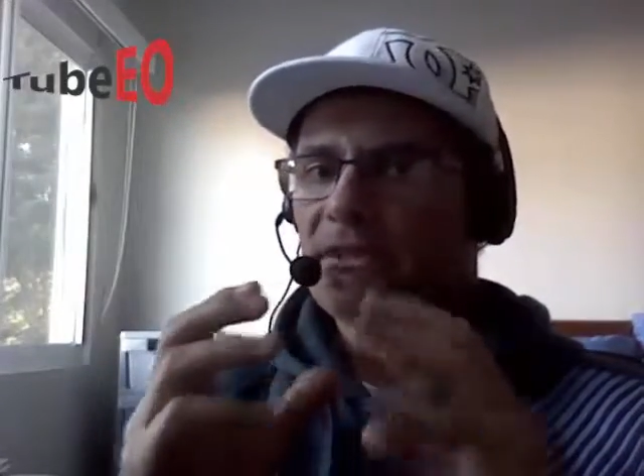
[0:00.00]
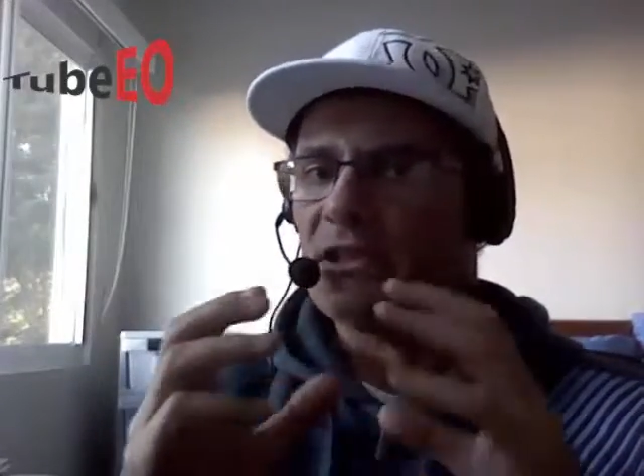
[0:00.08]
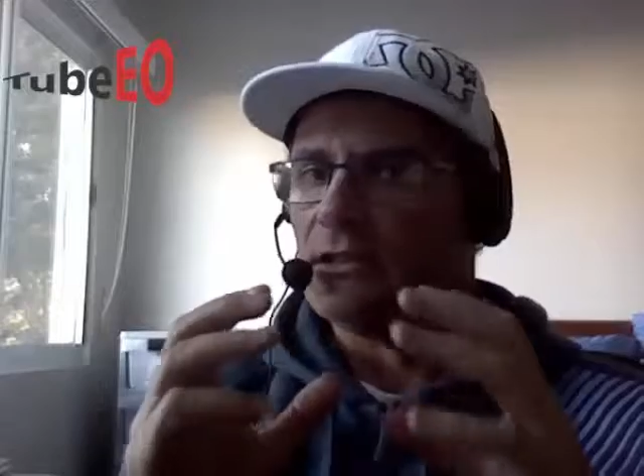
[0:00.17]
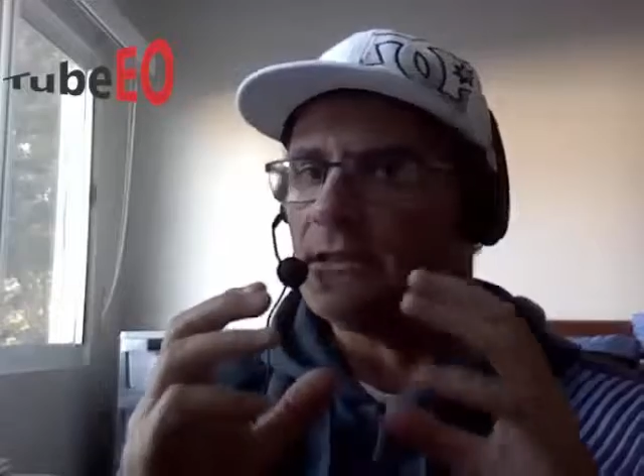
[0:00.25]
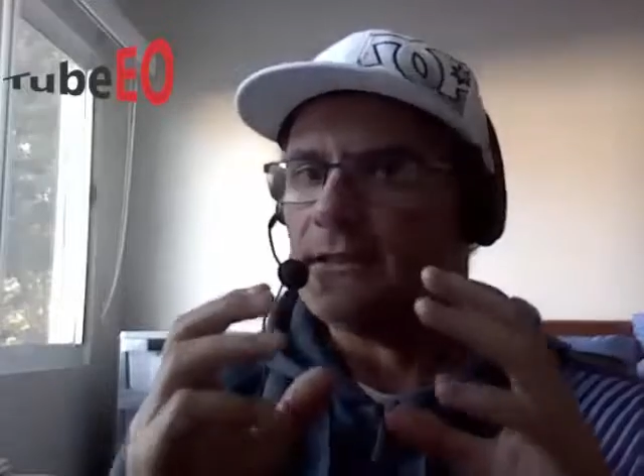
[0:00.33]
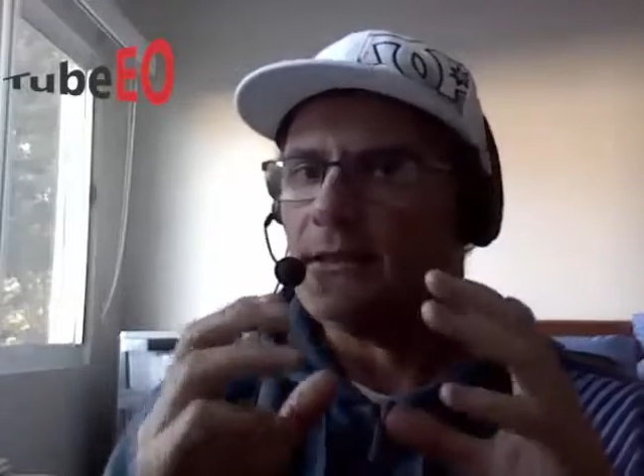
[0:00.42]

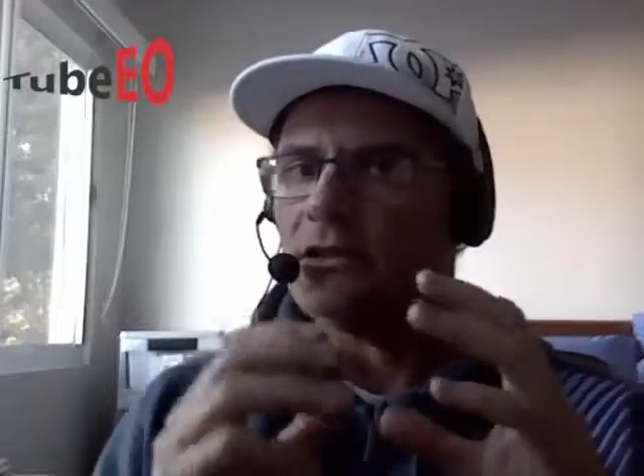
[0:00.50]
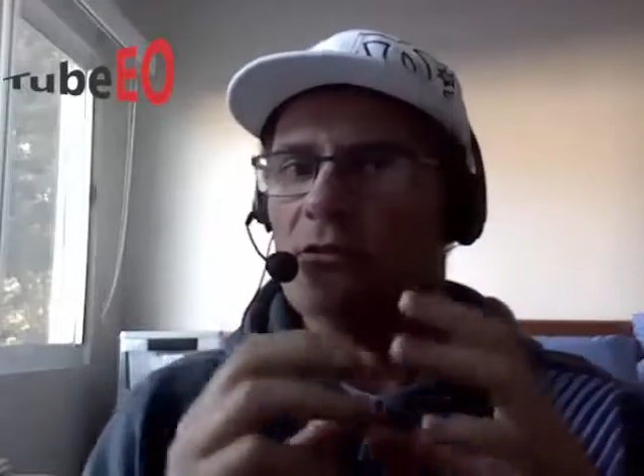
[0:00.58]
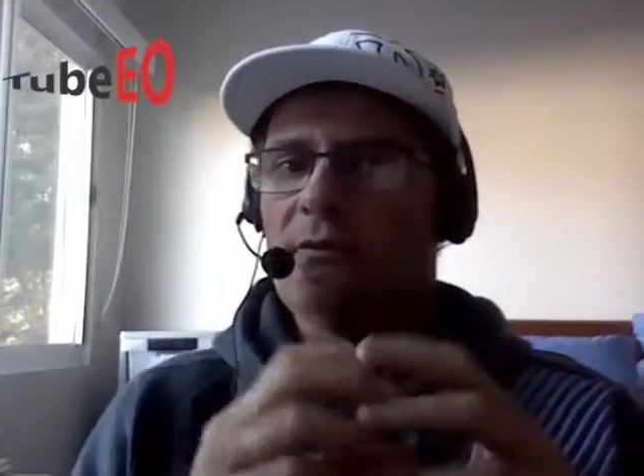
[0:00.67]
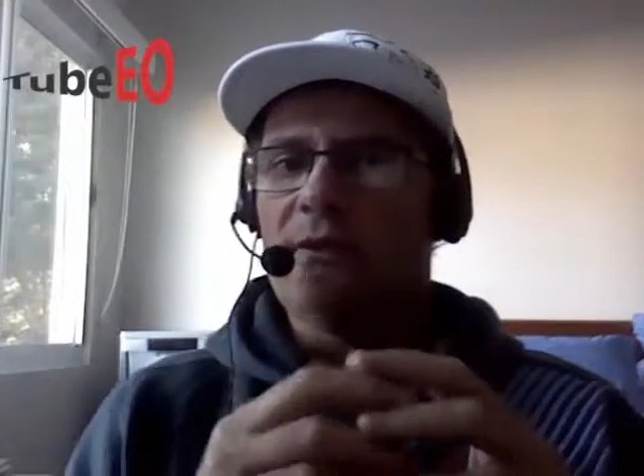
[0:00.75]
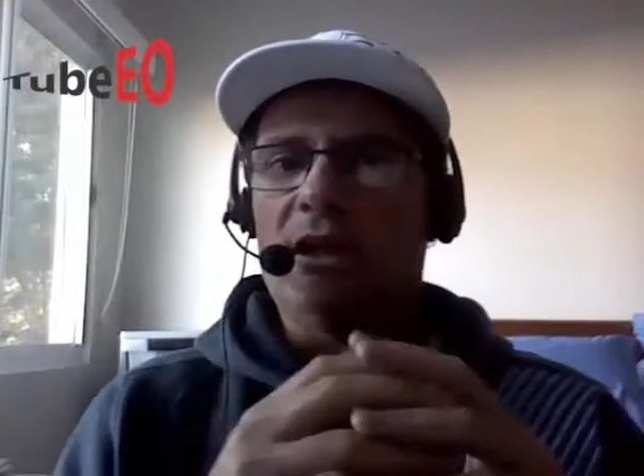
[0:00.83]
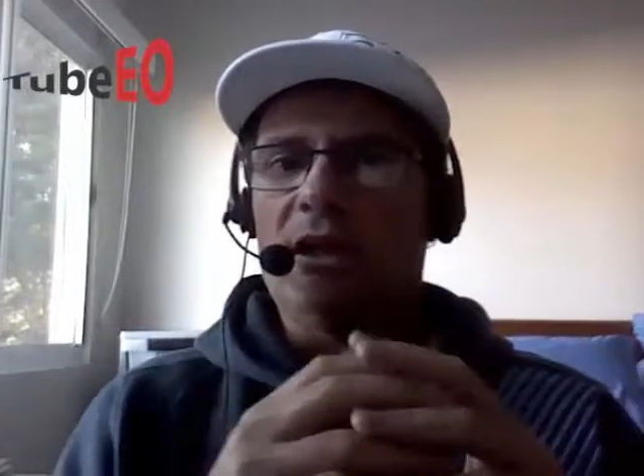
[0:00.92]

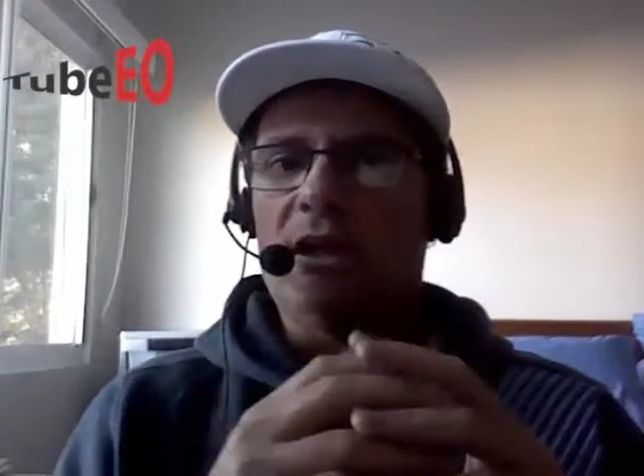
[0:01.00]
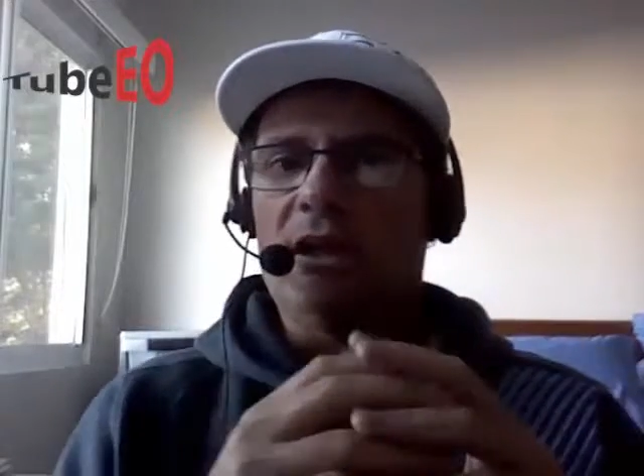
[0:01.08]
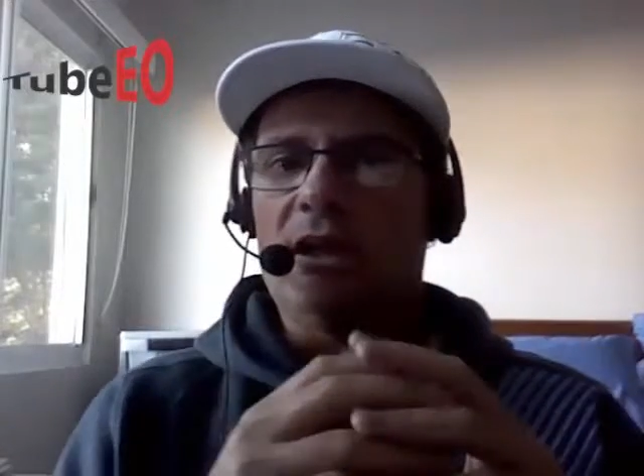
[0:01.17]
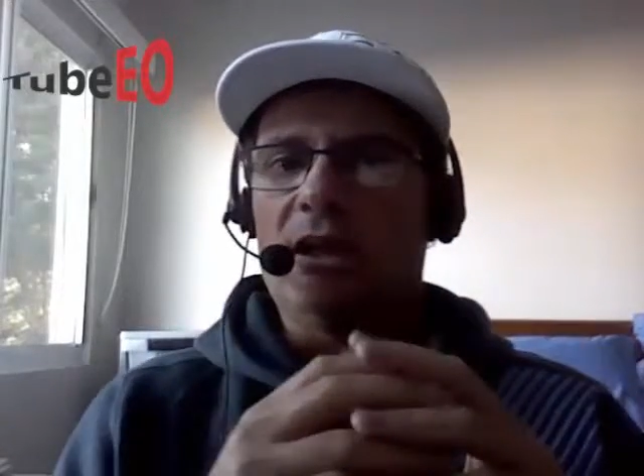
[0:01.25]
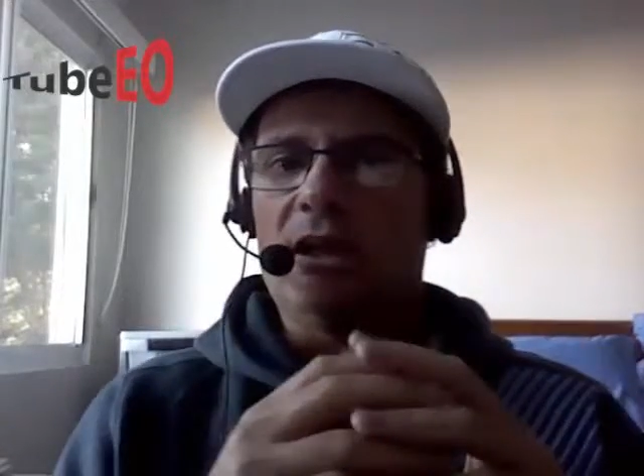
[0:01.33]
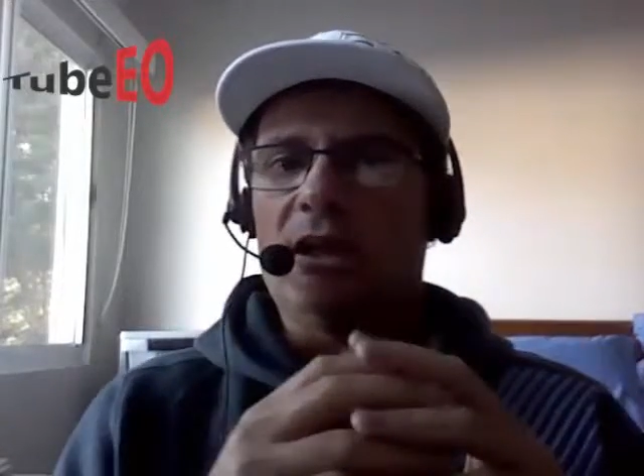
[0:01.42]
success or
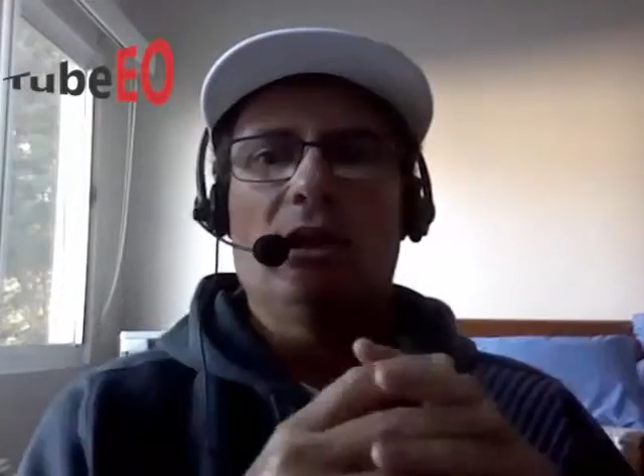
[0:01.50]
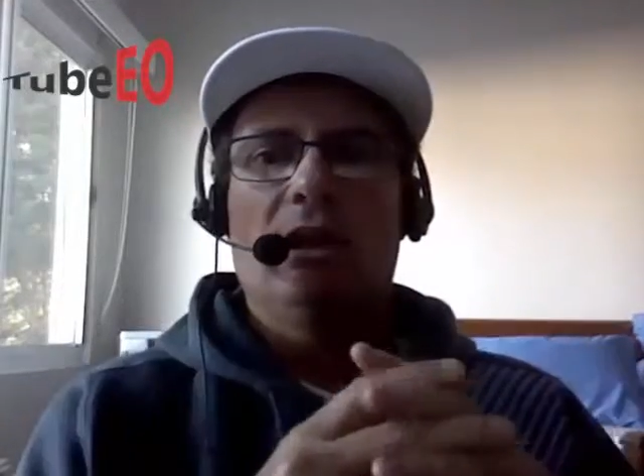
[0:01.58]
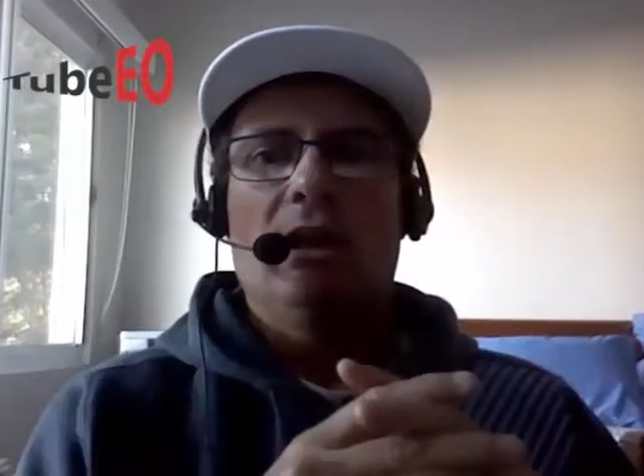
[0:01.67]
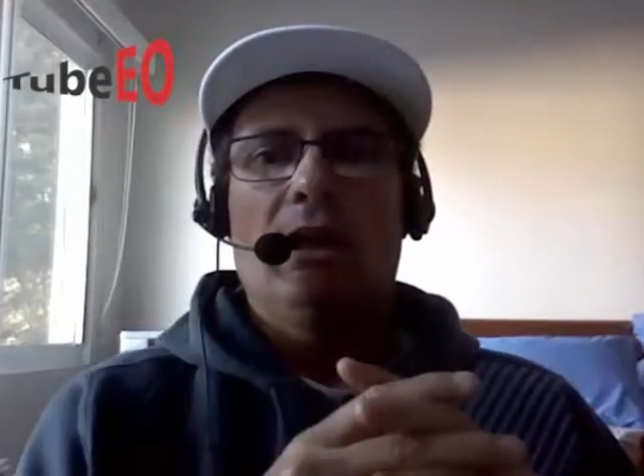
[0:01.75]
failure point,